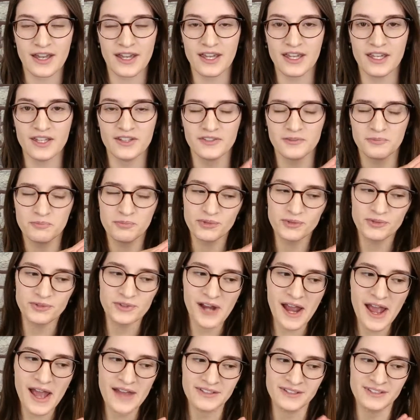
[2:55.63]
It is
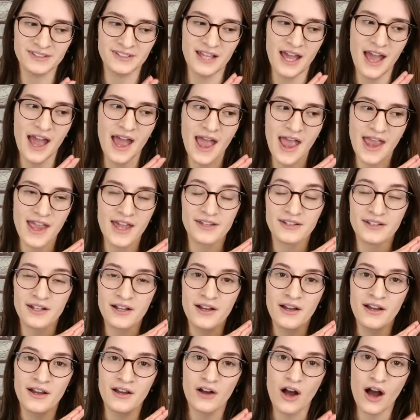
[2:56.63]
pressed and
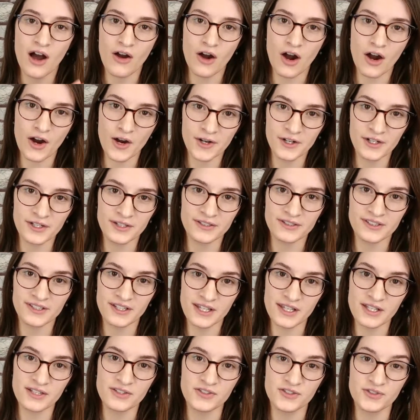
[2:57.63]
hardens
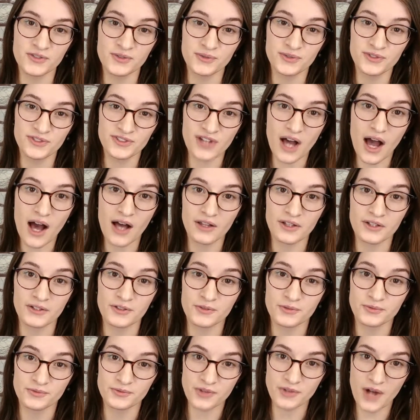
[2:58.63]
into
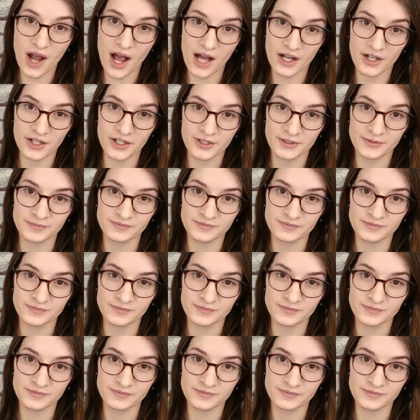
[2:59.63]
solid rock.